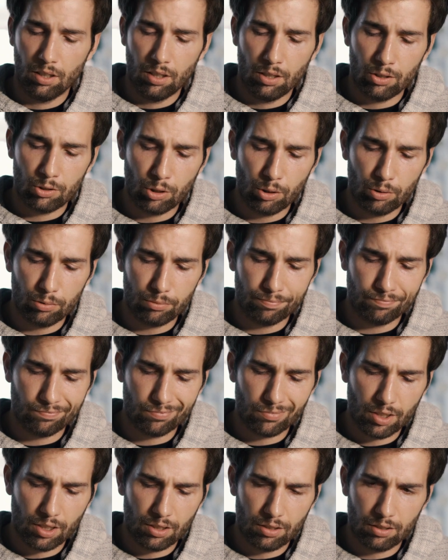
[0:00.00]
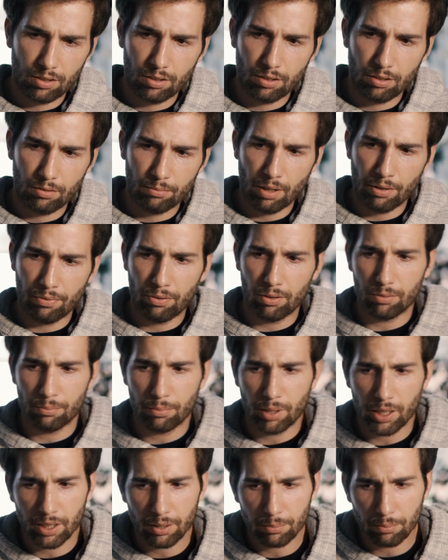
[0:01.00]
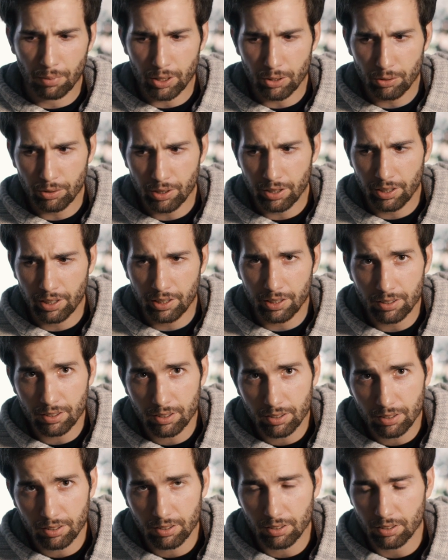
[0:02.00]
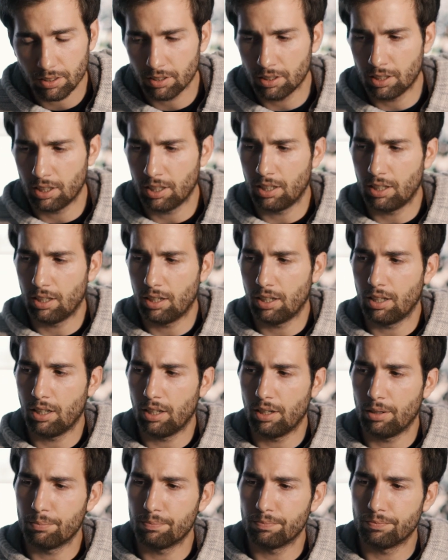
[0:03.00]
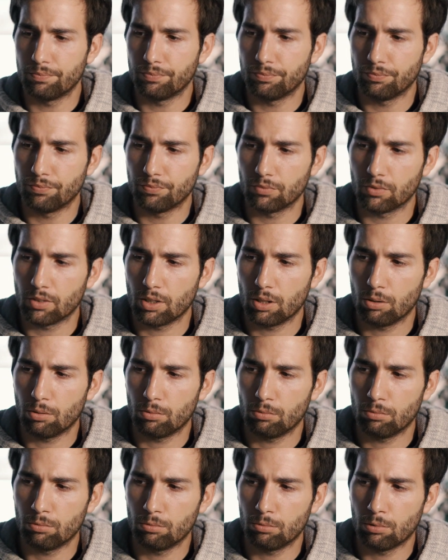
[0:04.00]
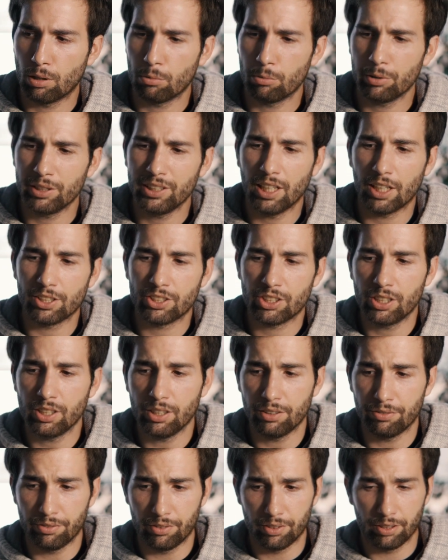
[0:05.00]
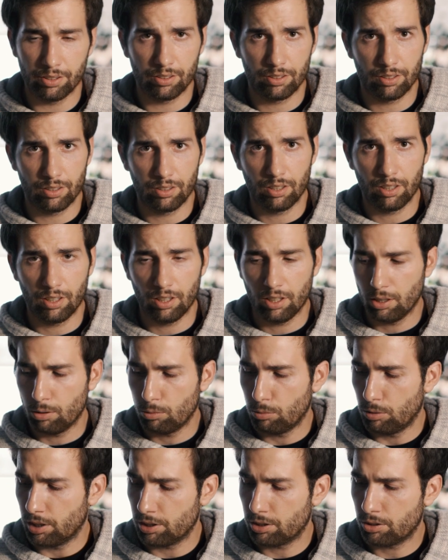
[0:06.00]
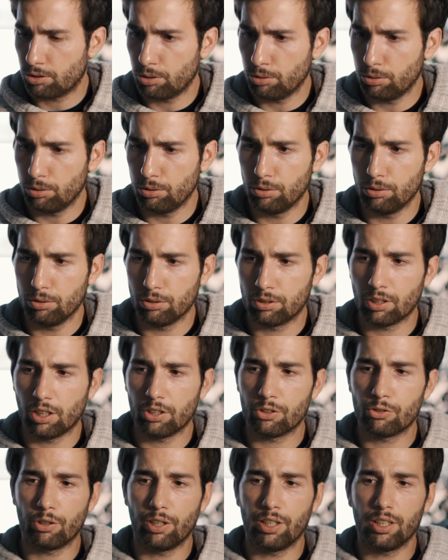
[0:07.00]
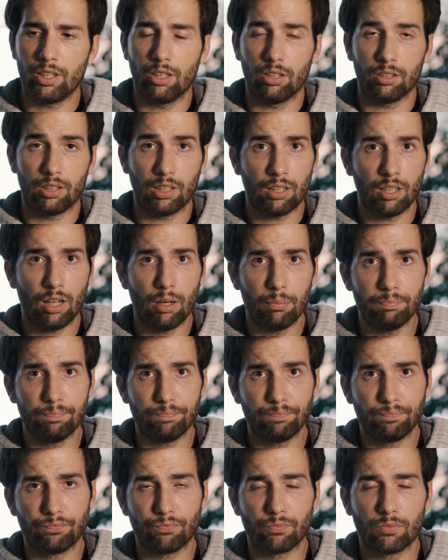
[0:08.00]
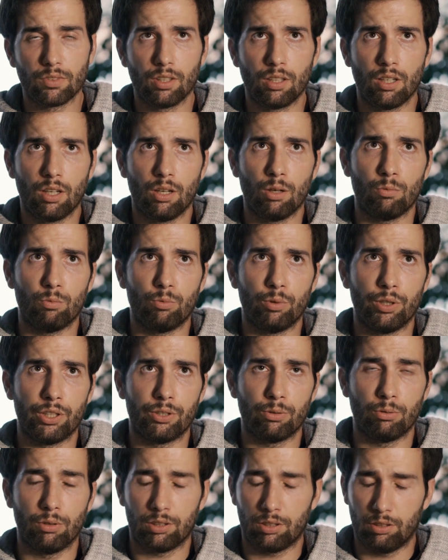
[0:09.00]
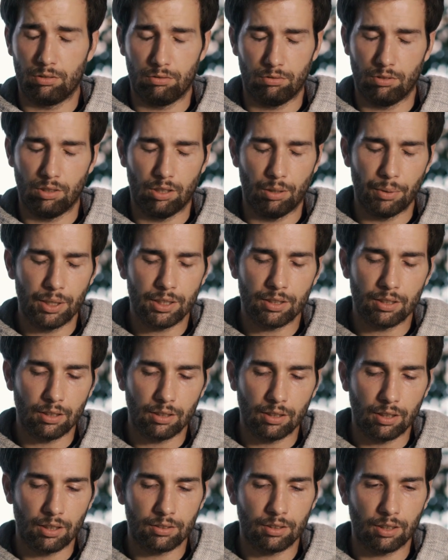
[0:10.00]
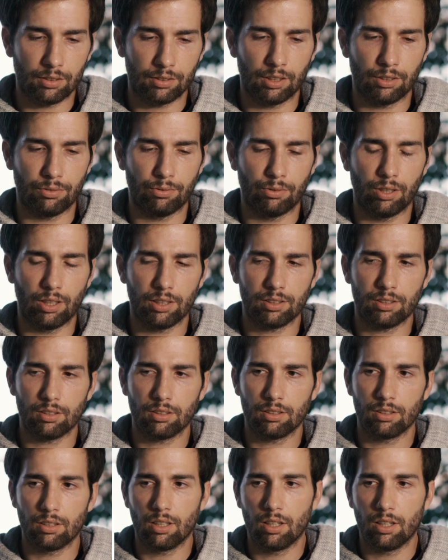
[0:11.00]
So by doing this, what we achieved was to start trending on GitHub, which was an amazing success for us.